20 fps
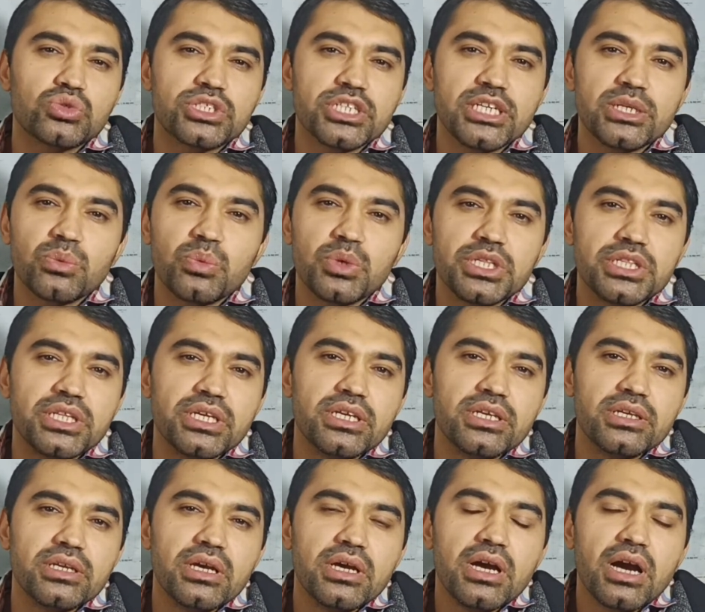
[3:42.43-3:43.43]
trade with
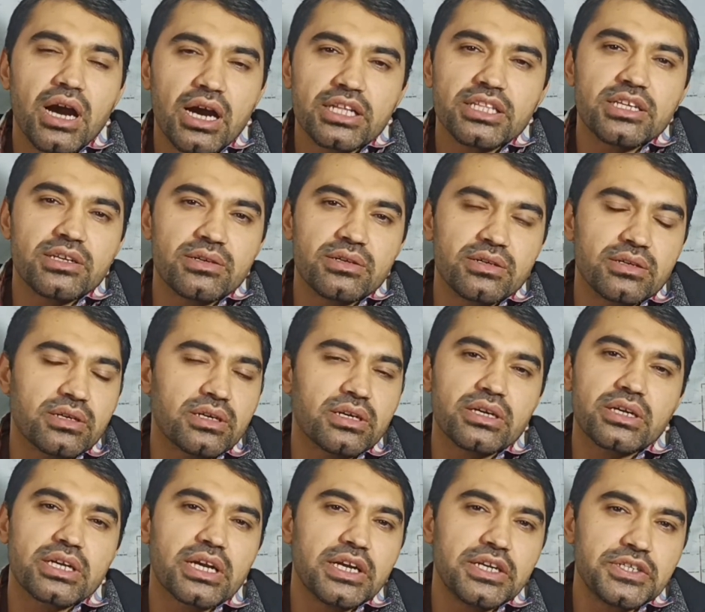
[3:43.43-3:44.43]
the other
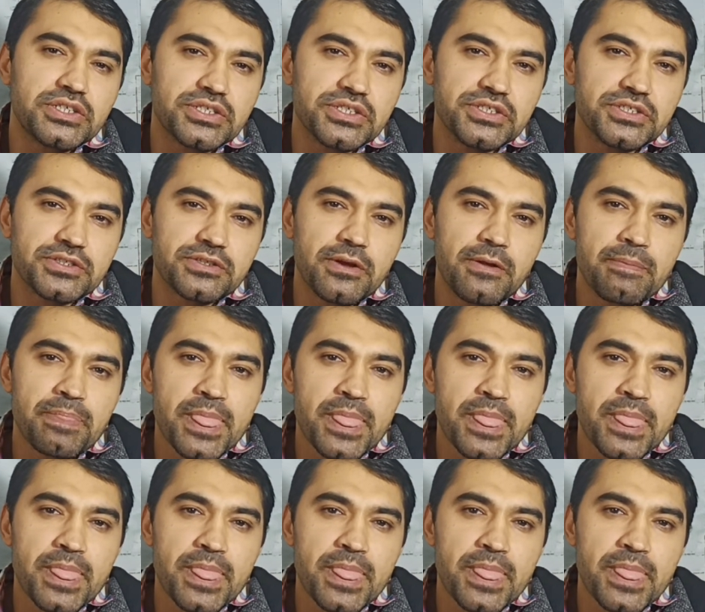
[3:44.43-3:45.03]
countries.